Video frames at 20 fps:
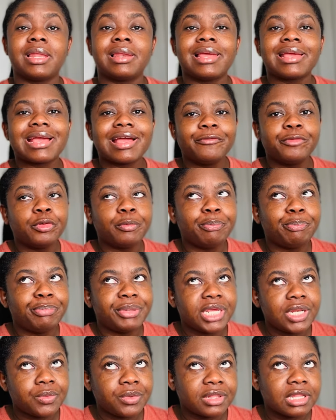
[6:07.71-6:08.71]
Like, have you
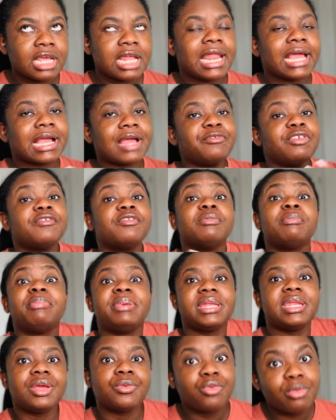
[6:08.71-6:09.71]
even
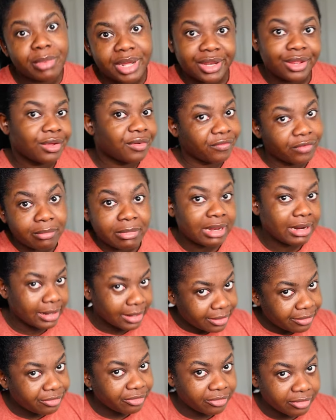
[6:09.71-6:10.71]
been a woman in your
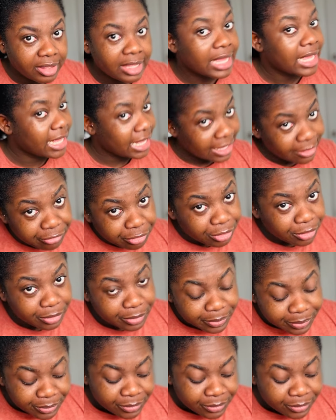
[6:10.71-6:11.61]
life? Have you?